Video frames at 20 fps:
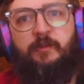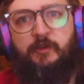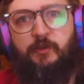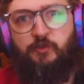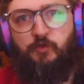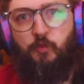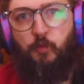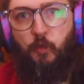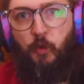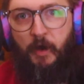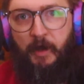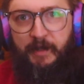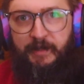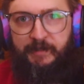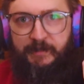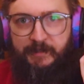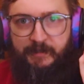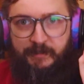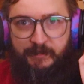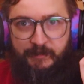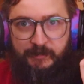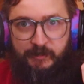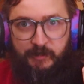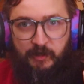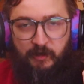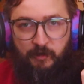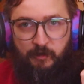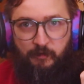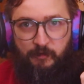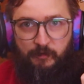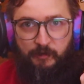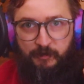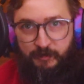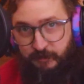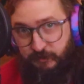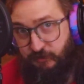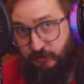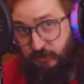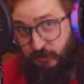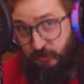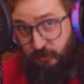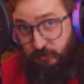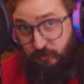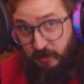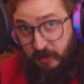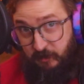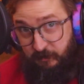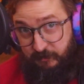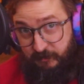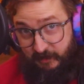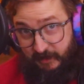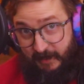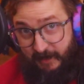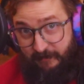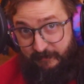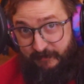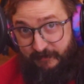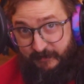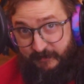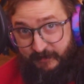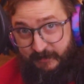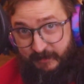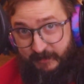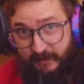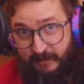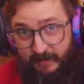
There's one note, or there's 2 notes left